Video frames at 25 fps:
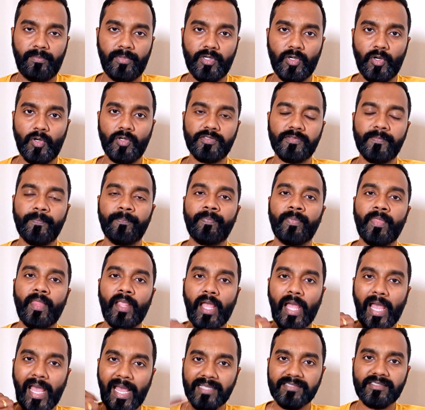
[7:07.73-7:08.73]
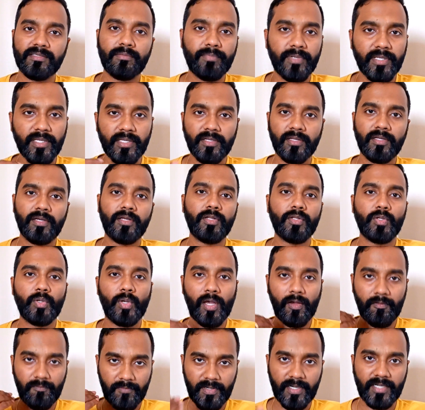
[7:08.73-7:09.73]
Because as a beginner, you
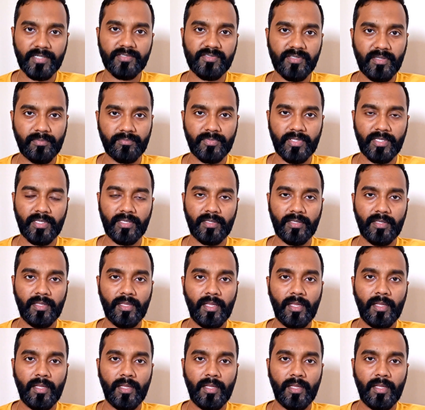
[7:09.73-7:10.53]
have read something.